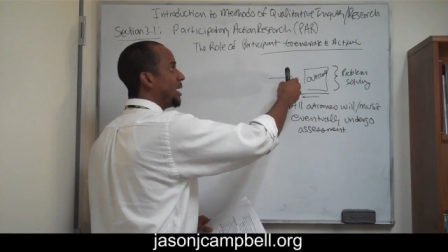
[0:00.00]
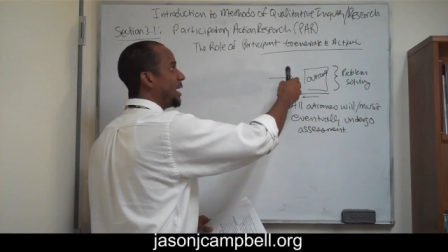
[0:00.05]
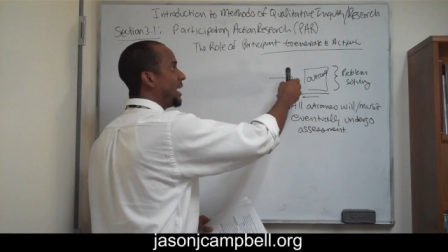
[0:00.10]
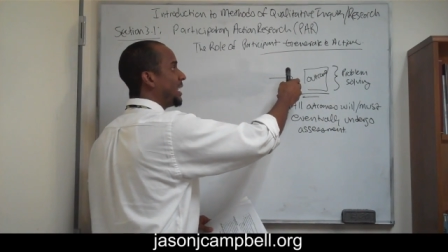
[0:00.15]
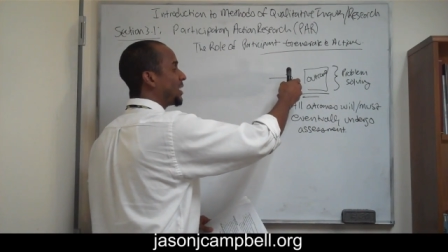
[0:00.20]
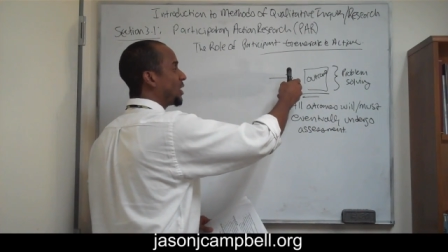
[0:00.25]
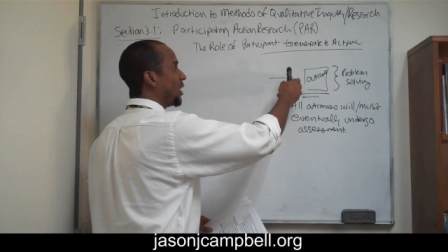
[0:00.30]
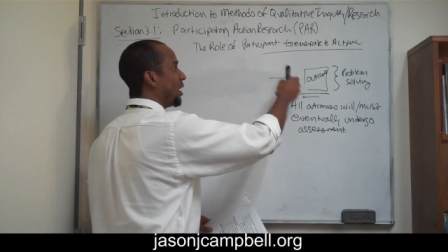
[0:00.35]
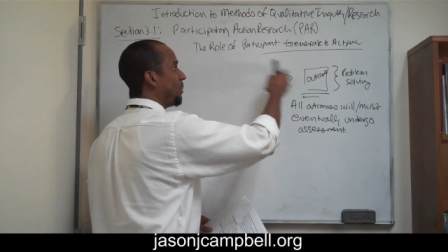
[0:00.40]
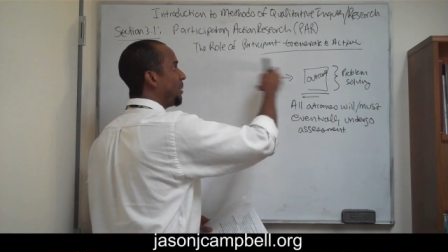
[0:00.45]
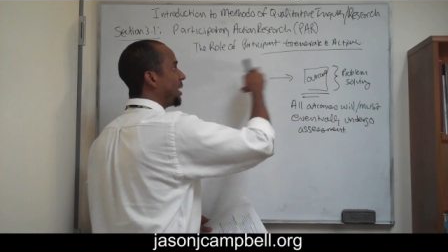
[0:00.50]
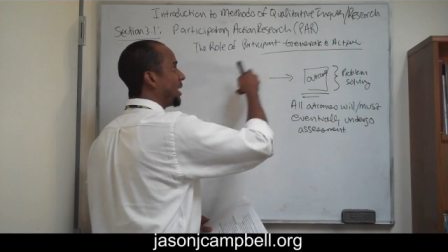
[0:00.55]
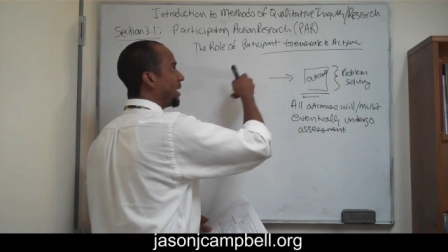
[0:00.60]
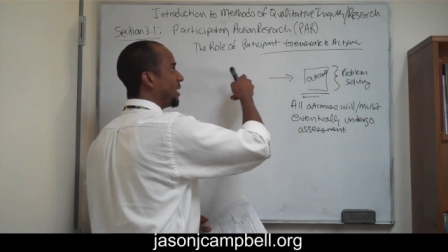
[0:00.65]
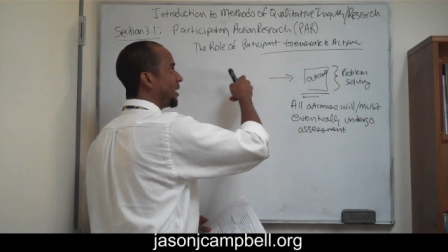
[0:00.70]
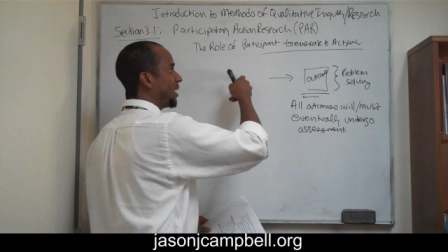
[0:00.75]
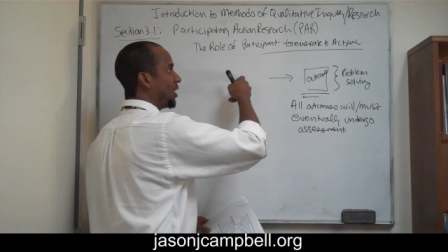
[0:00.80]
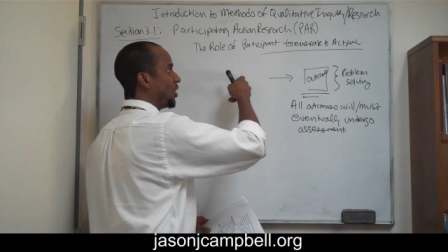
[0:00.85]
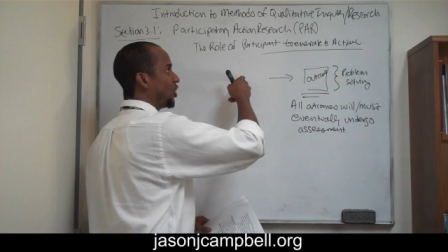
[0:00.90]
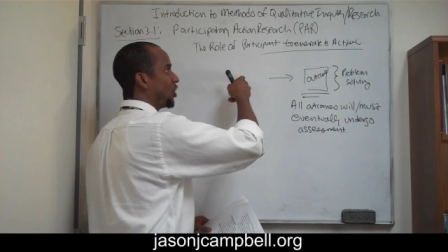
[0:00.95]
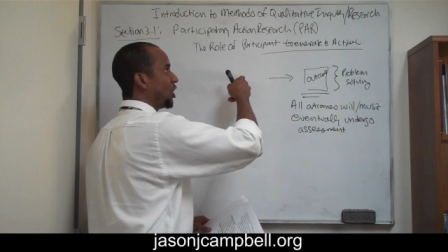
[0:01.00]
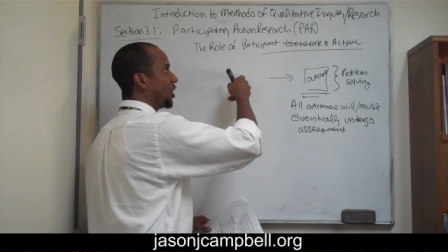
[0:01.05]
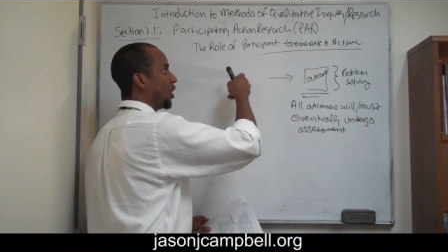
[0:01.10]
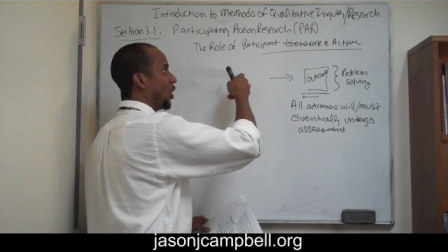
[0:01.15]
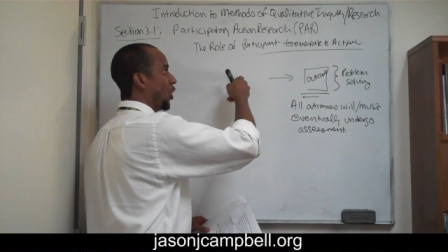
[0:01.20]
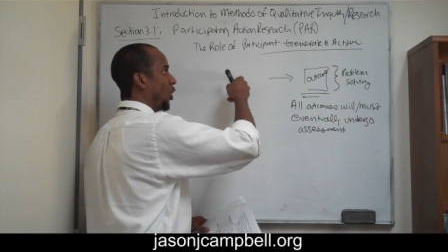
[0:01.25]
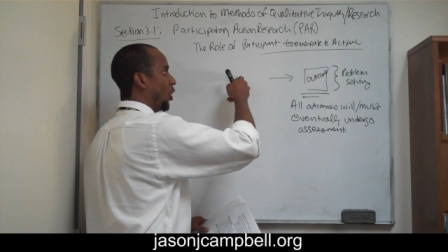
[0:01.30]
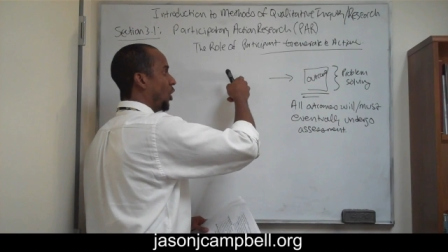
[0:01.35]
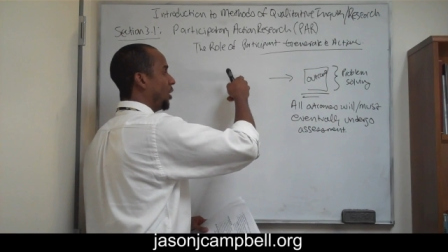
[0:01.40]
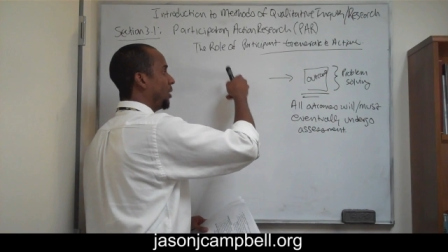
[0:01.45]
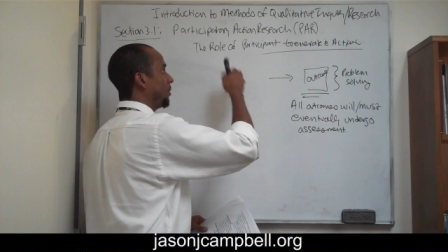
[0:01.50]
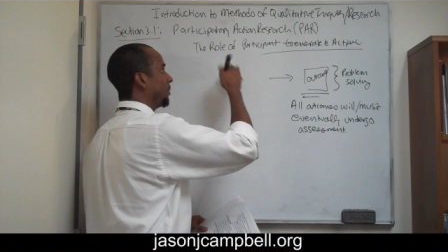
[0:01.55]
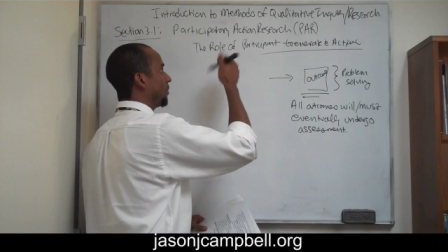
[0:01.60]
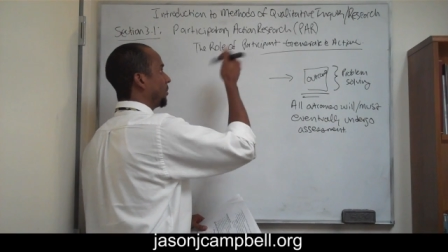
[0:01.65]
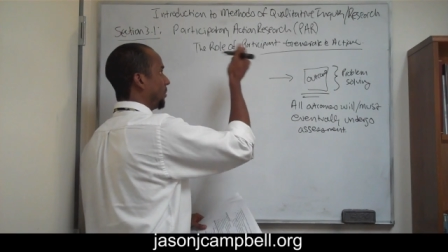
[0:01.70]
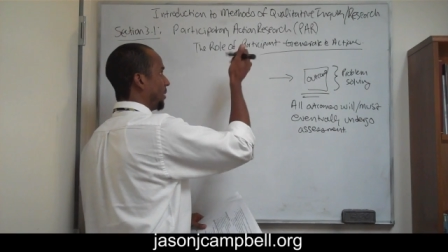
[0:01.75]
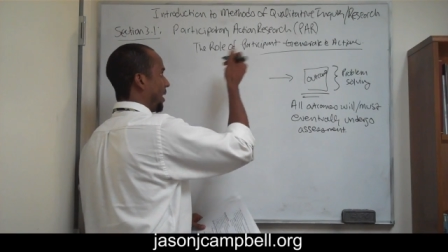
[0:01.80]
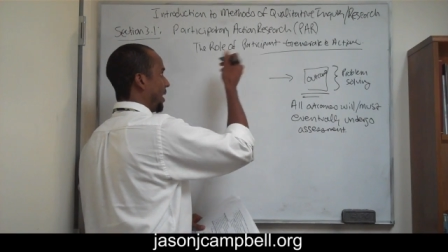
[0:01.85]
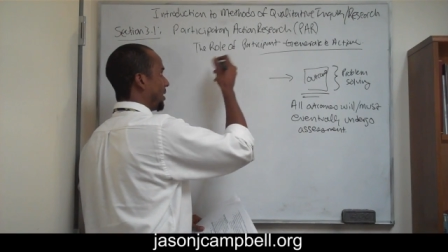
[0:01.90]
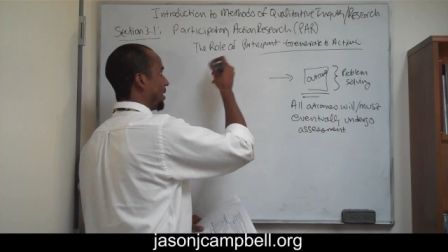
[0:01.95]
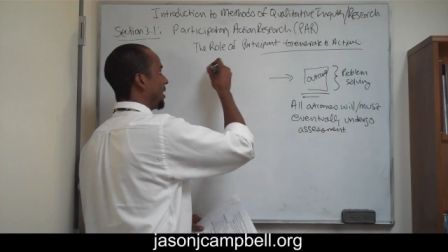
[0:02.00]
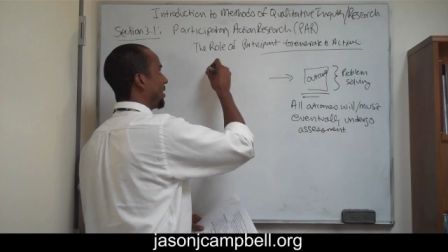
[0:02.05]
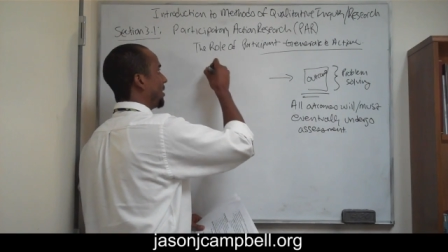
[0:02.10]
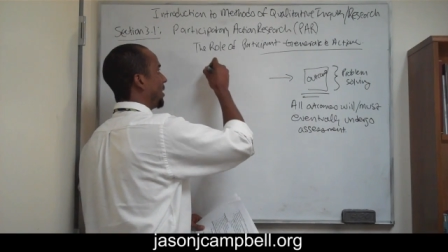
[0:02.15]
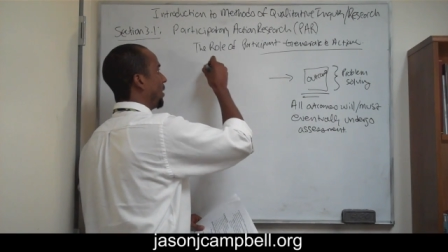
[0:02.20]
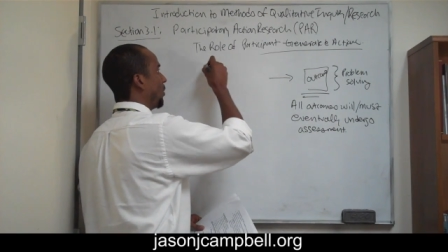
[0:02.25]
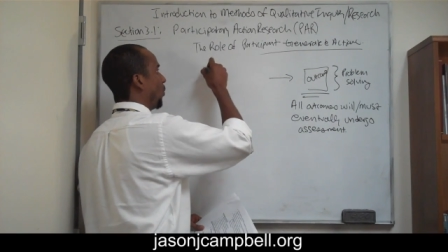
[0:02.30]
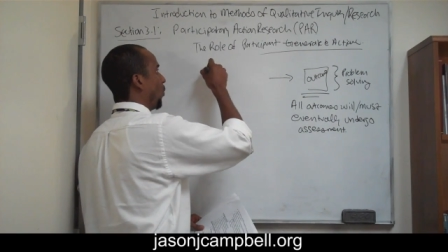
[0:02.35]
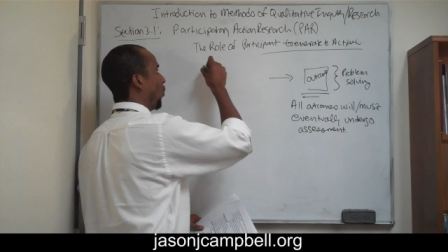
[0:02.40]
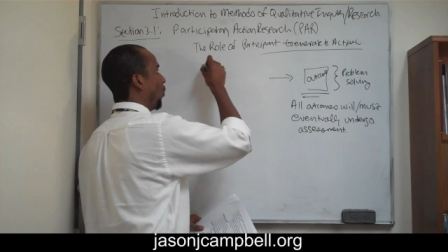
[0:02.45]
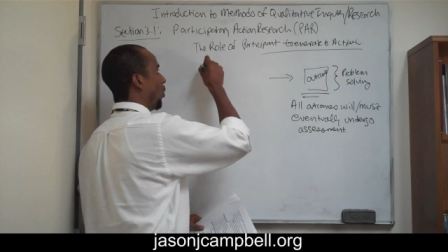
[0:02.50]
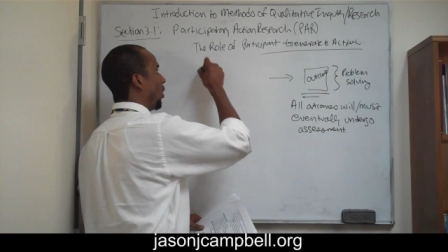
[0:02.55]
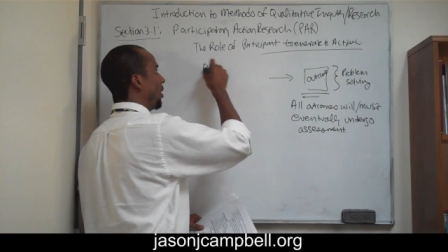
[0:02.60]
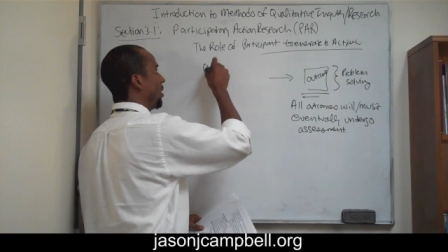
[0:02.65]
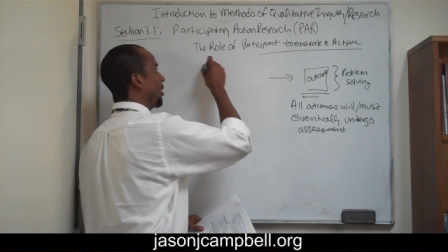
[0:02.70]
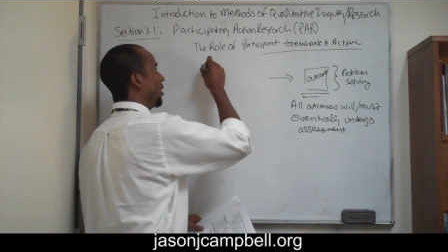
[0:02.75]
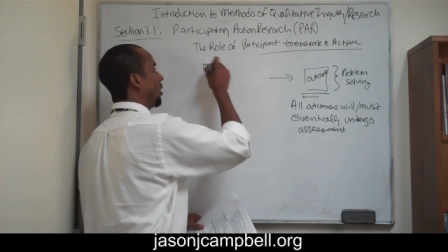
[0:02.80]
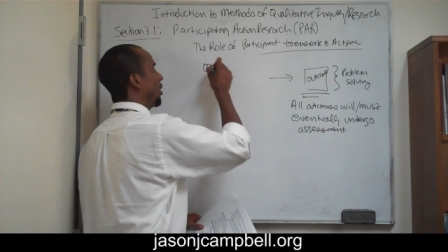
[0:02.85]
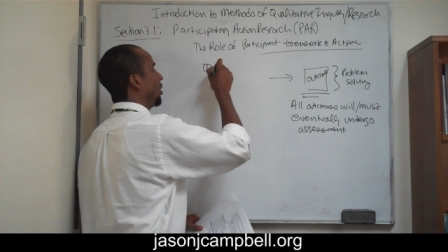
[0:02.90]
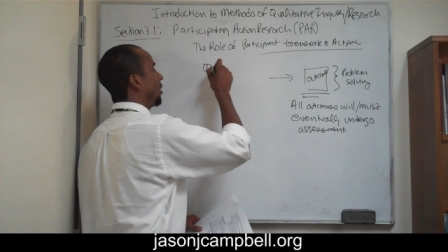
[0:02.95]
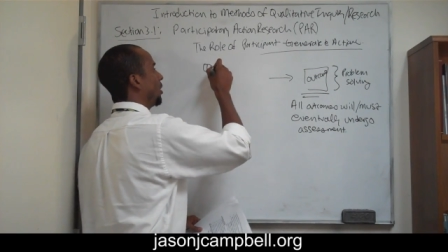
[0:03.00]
is going to be contingent on, as I said, one,